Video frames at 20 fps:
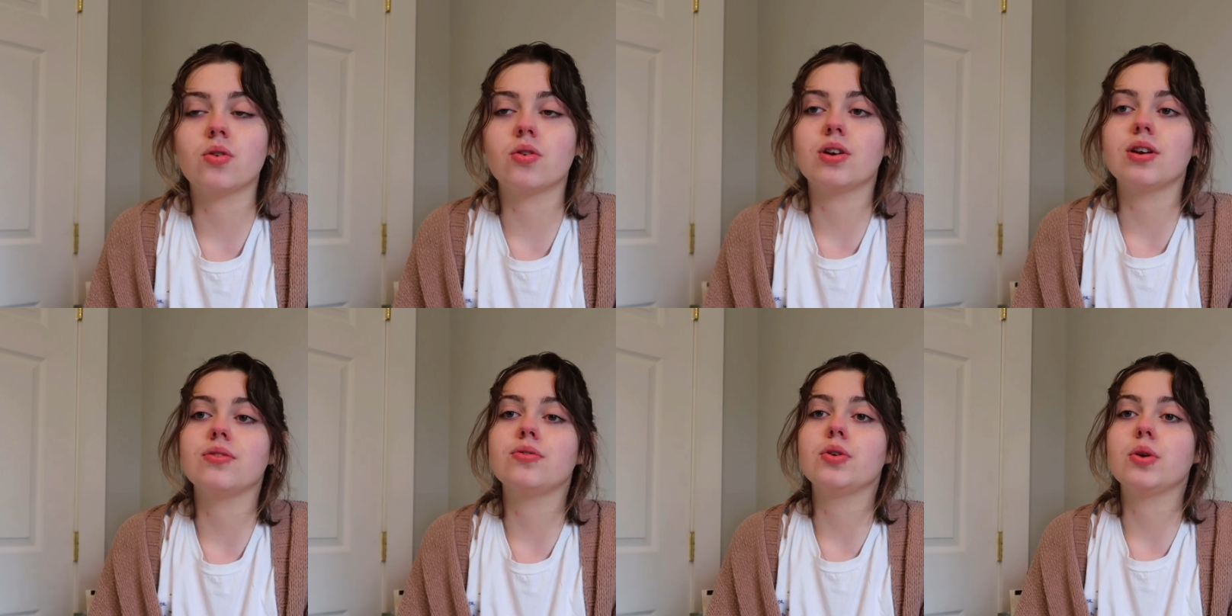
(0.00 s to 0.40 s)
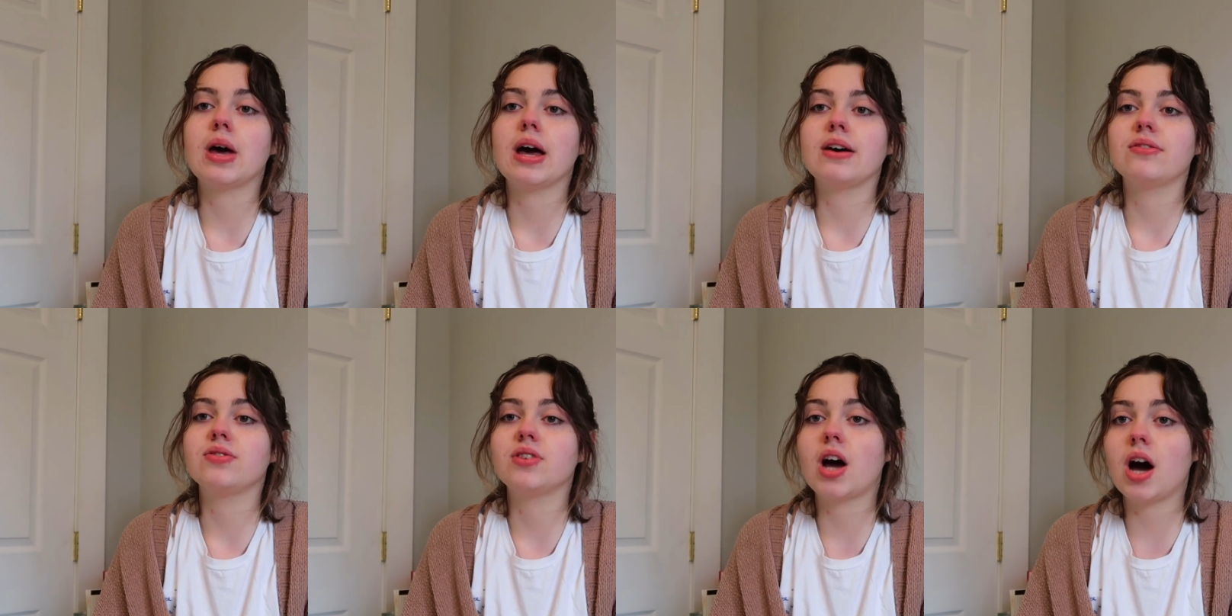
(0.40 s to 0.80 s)
or if you
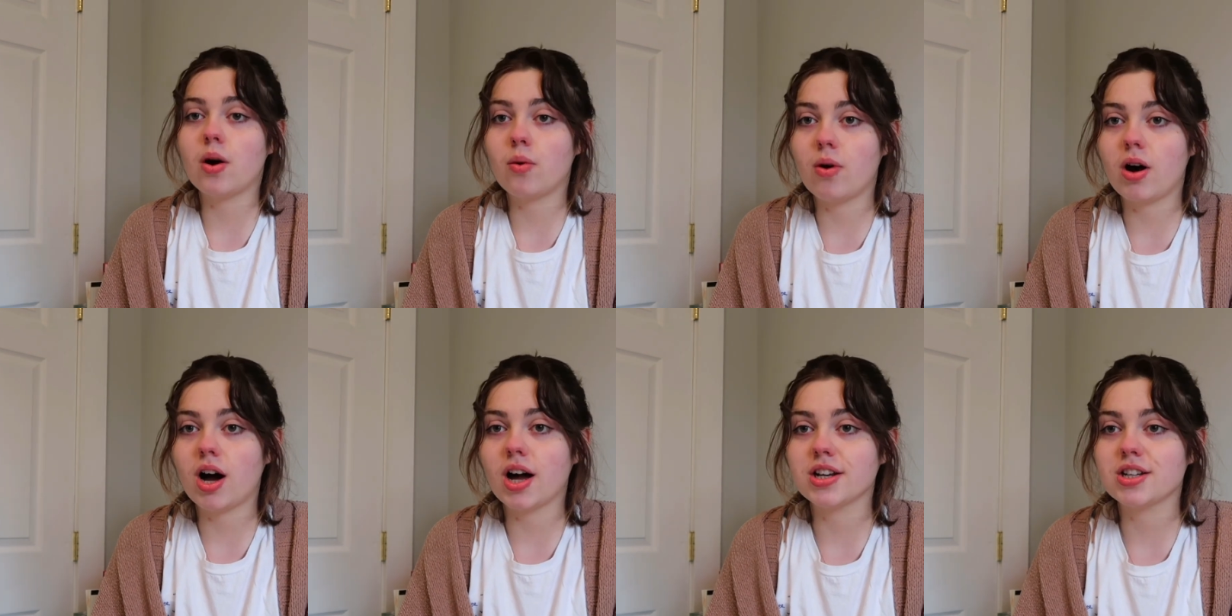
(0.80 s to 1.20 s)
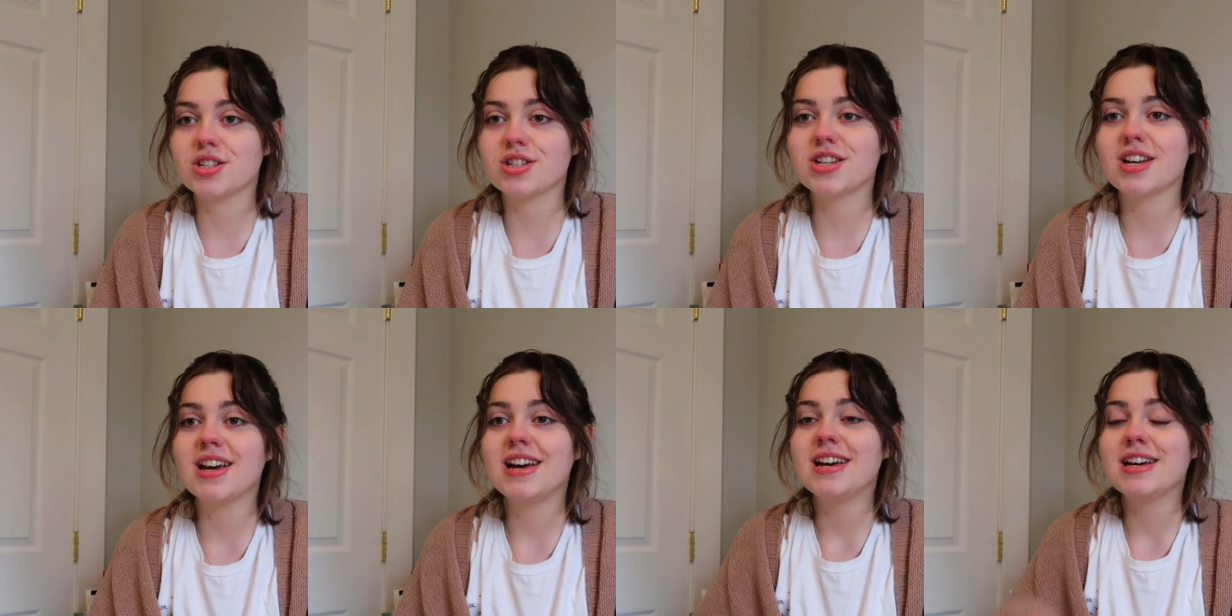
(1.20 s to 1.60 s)
have not
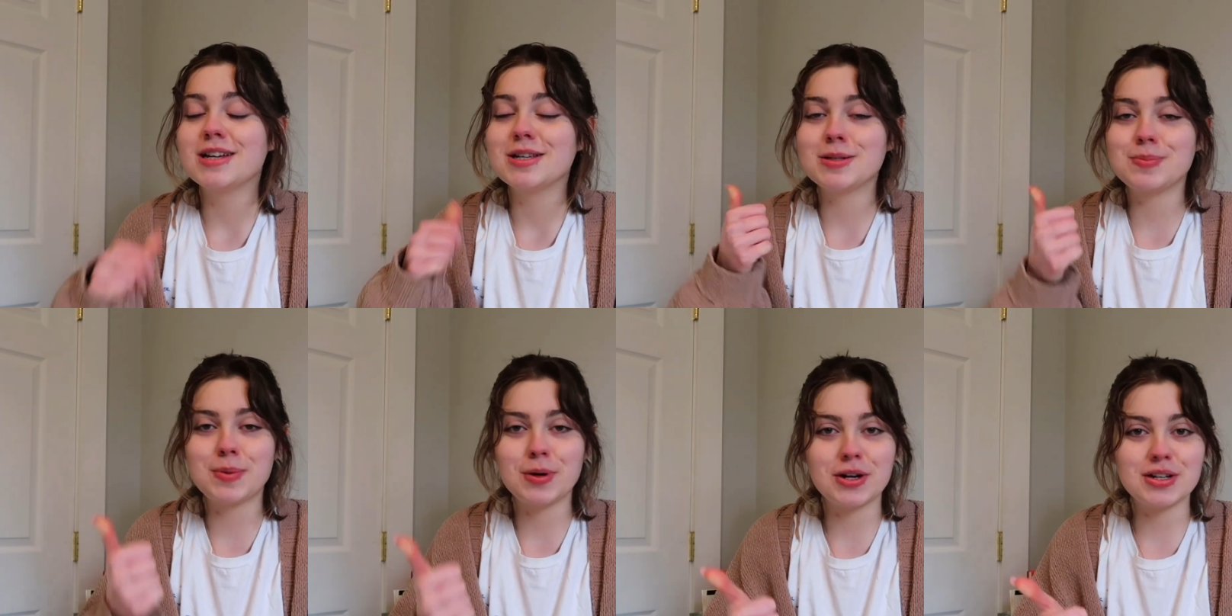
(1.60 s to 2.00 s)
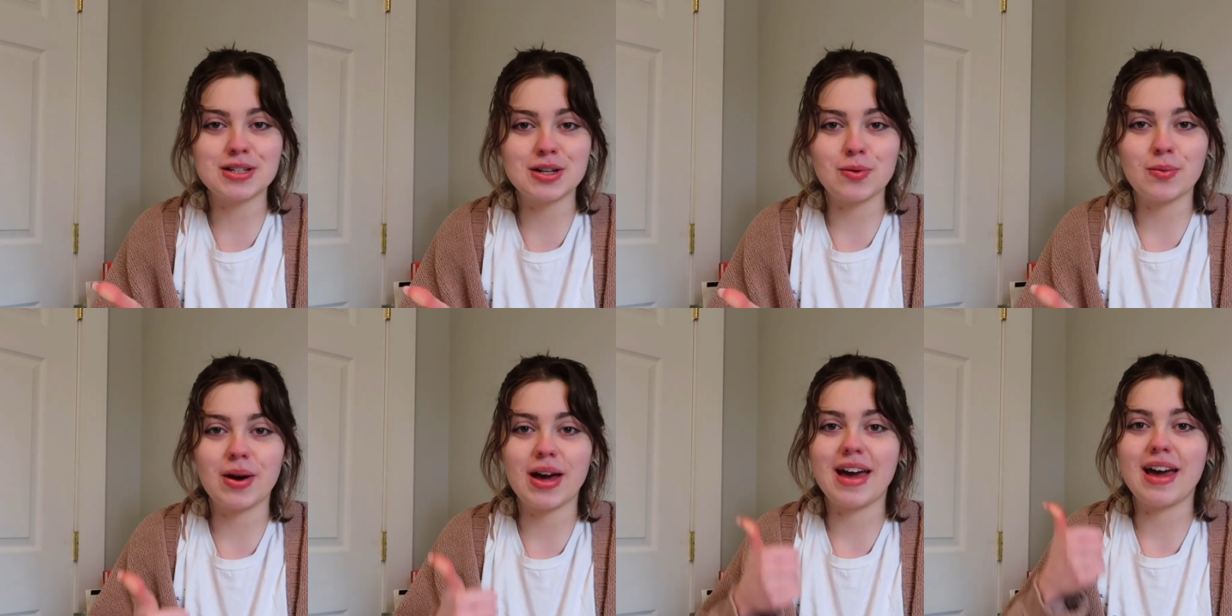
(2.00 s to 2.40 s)
watched
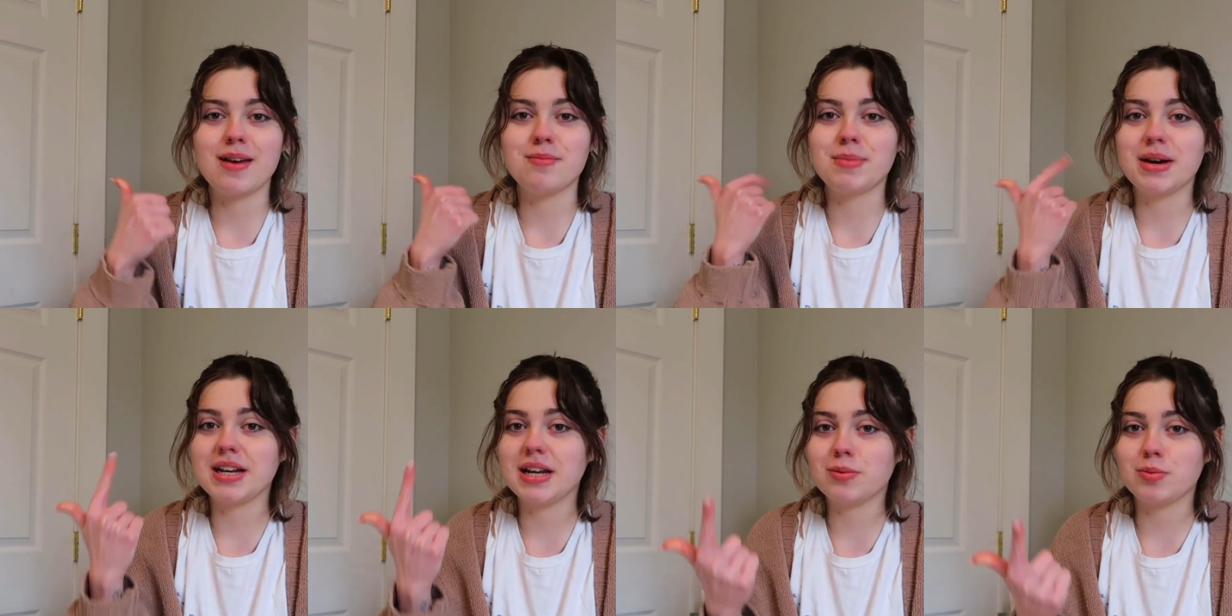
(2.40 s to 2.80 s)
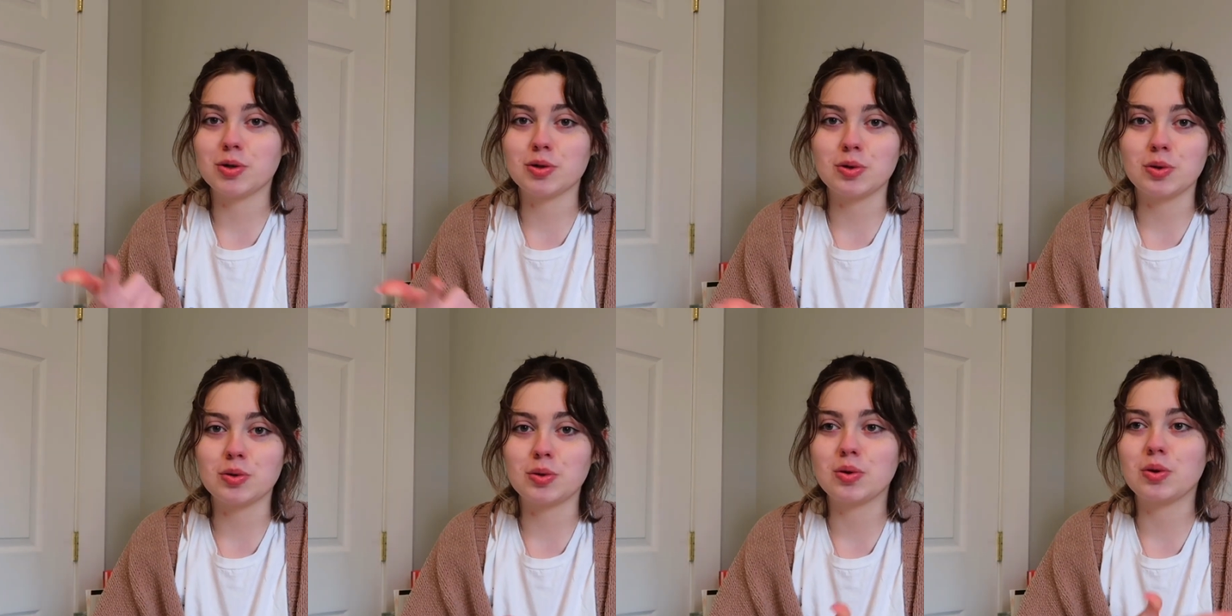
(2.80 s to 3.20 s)
Spirited Away, My Neighbor
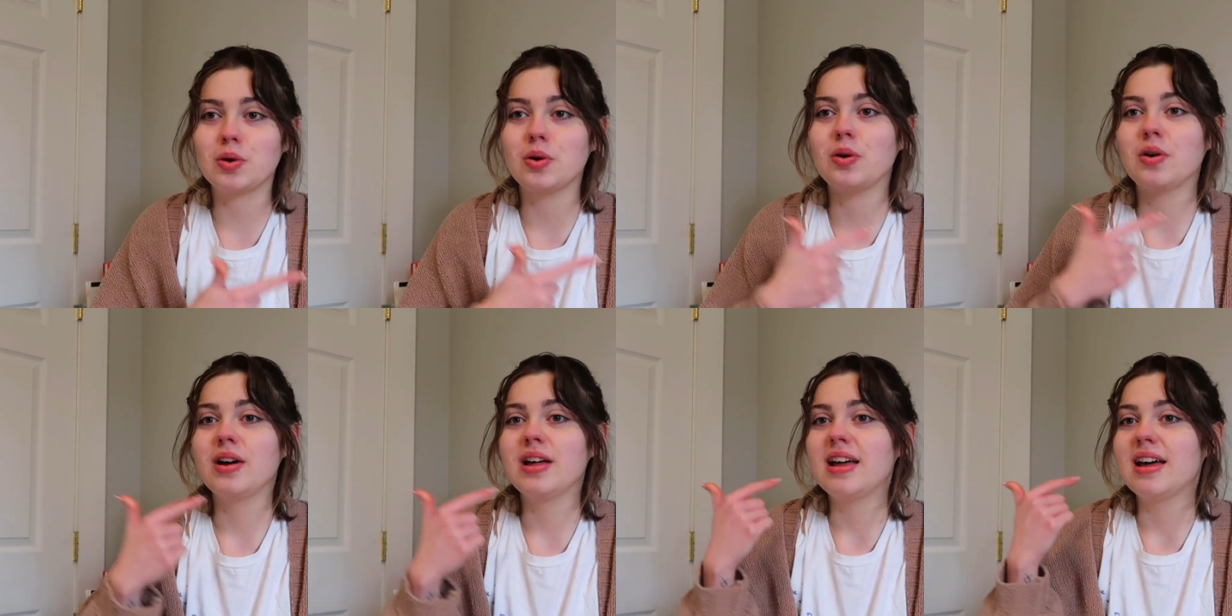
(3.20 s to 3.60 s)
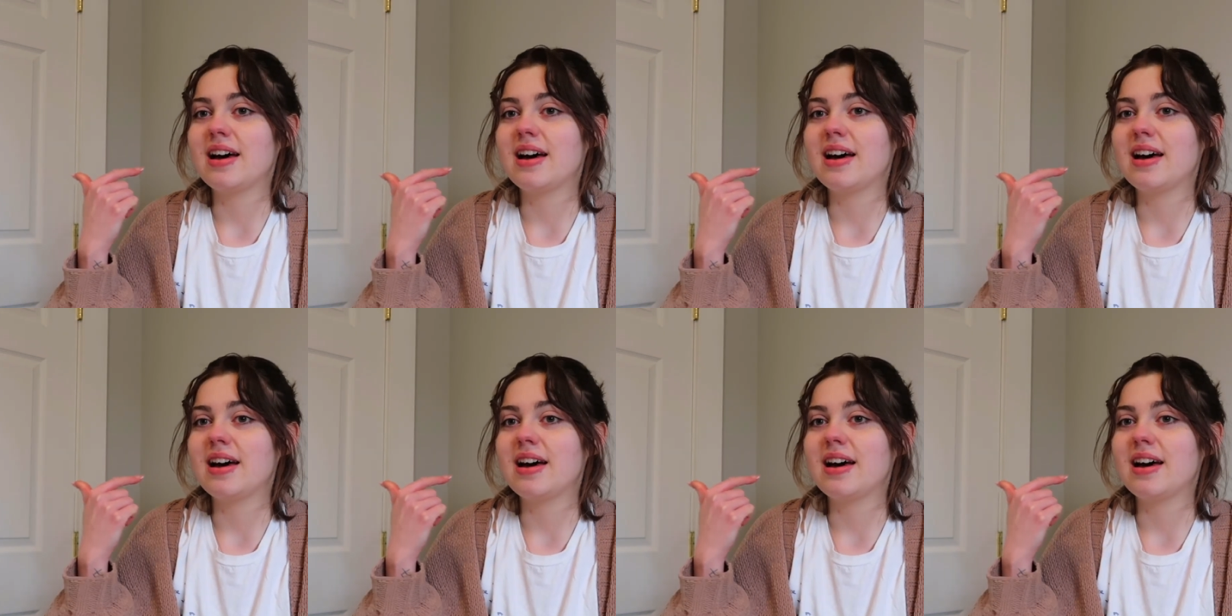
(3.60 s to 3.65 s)
Totoro,